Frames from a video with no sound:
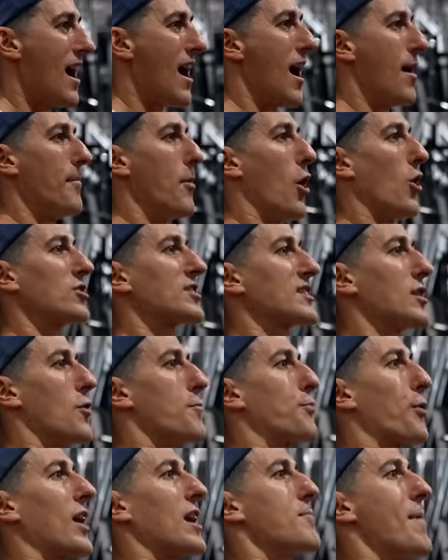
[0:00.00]
I'm also
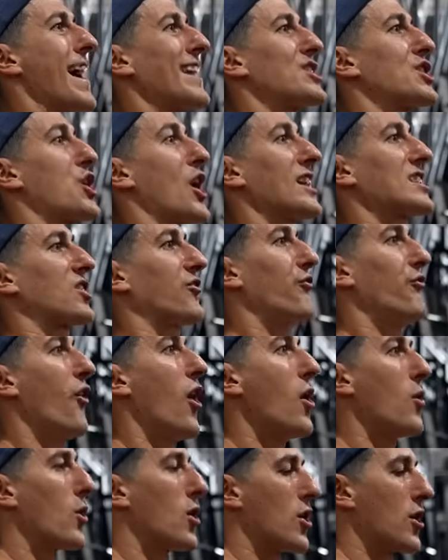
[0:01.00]
bringing my chest
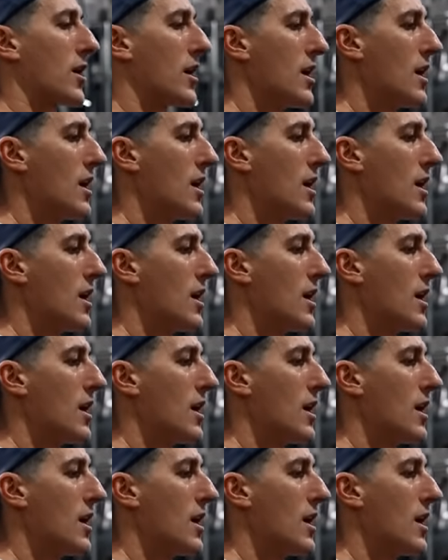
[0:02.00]
forward